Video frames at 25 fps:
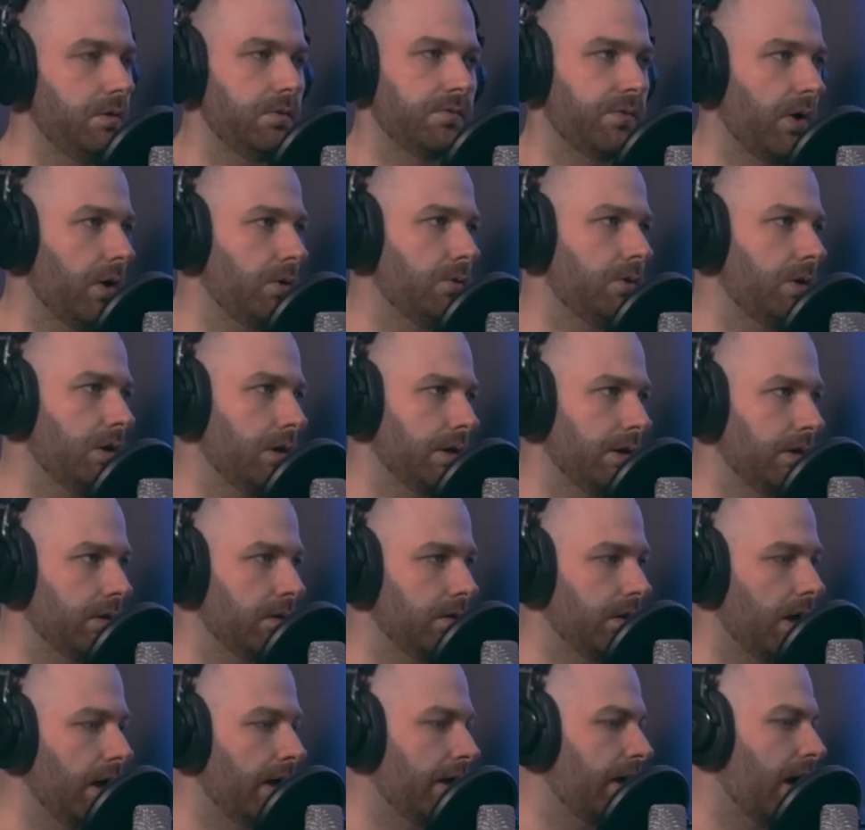do it vocally.
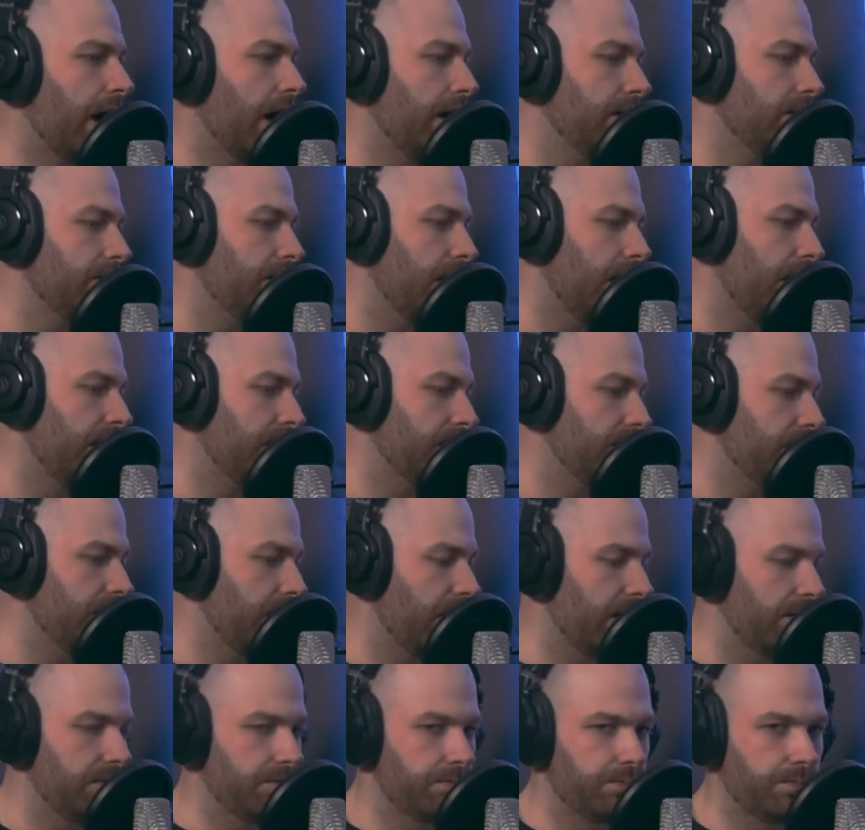Like yeah, I, yeah. I,
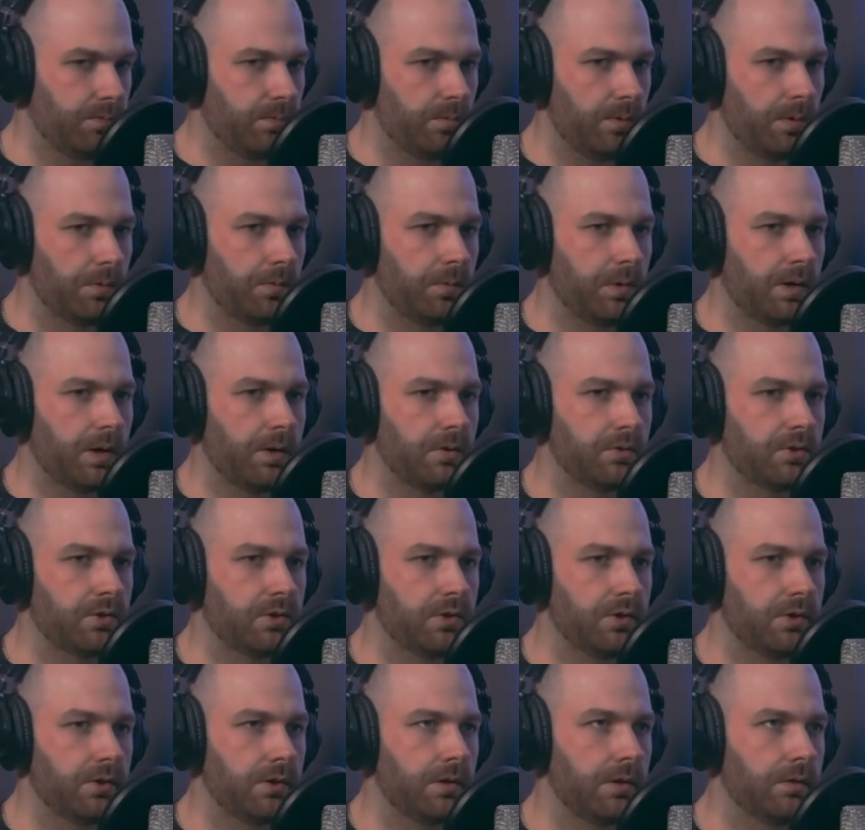I, when I was
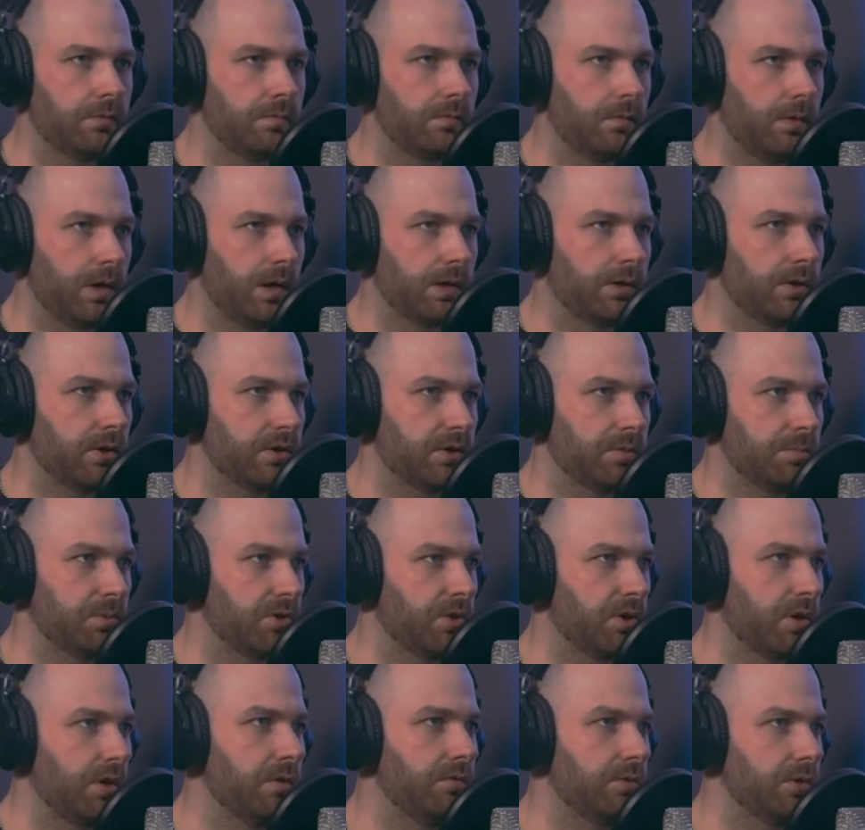doing like customer
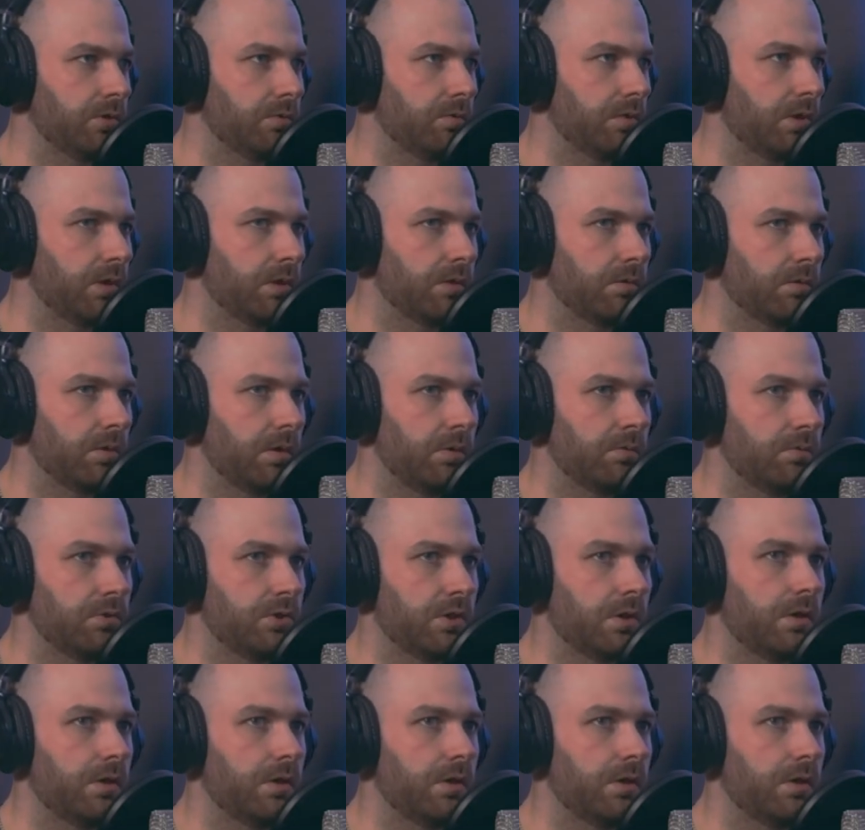service work when I was